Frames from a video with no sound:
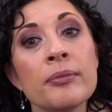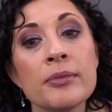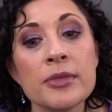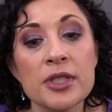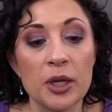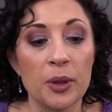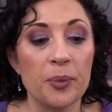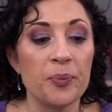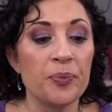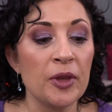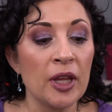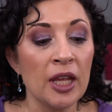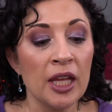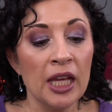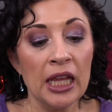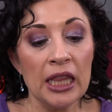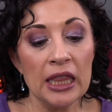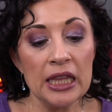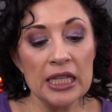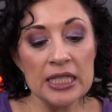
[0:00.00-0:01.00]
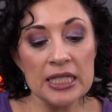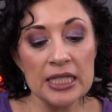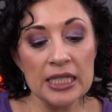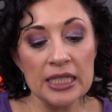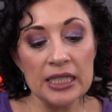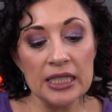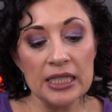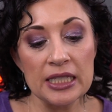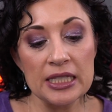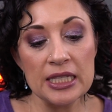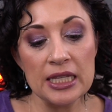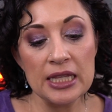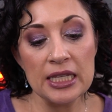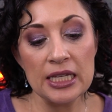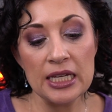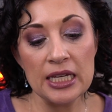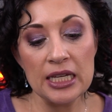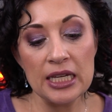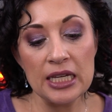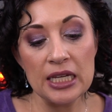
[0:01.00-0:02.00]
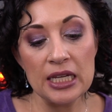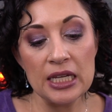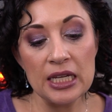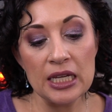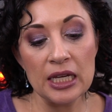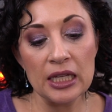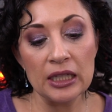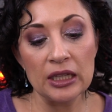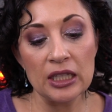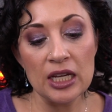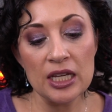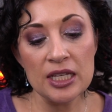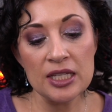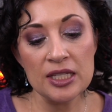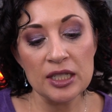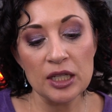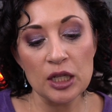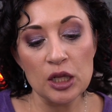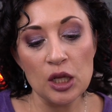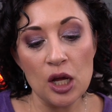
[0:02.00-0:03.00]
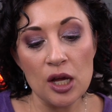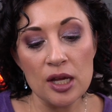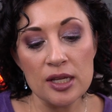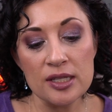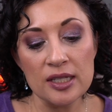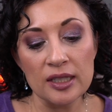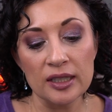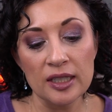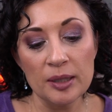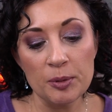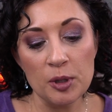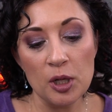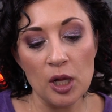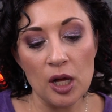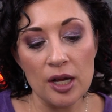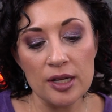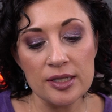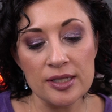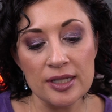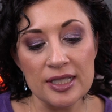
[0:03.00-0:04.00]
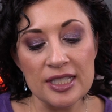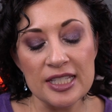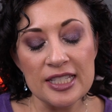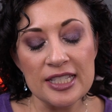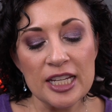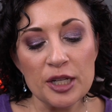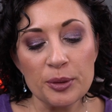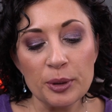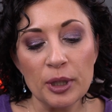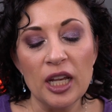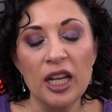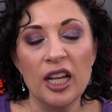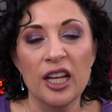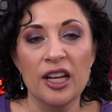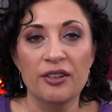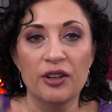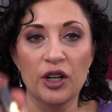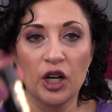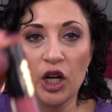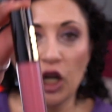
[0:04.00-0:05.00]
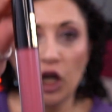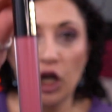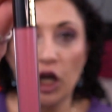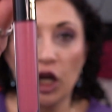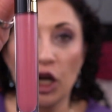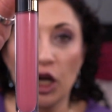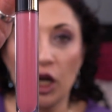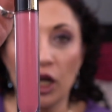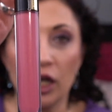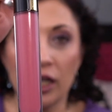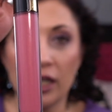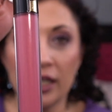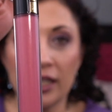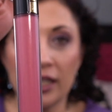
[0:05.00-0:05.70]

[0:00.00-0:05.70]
So this is the Lust Gloss Lip Gloss in Secret Lover.